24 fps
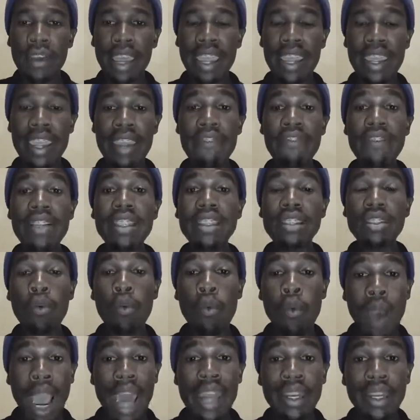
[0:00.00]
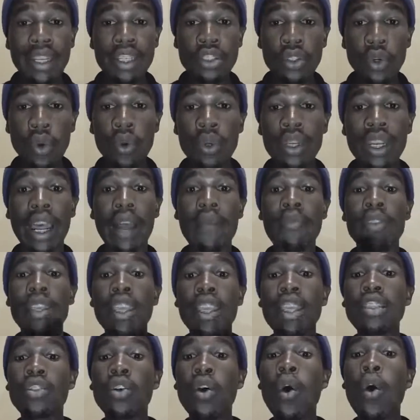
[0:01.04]
If it's one shoulder,
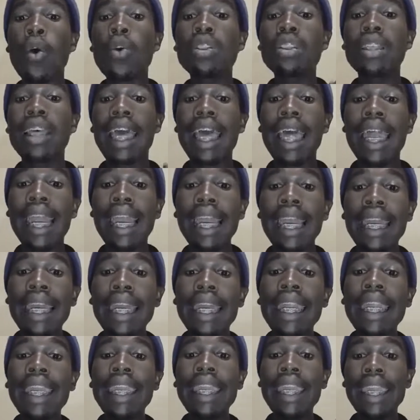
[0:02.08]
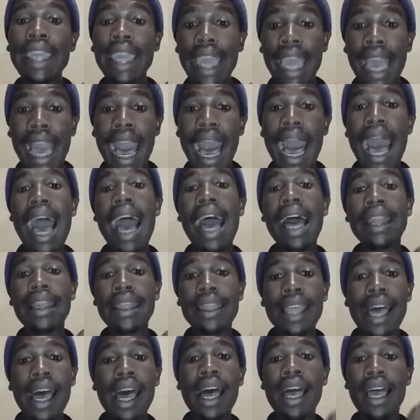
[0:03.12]
it's called
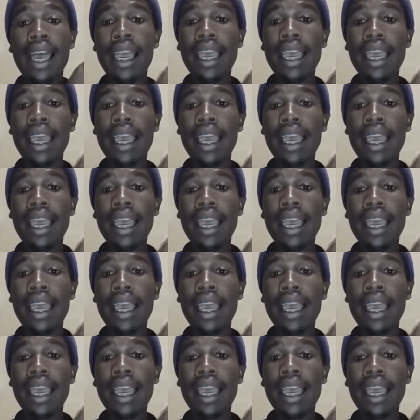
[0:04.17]
lihada.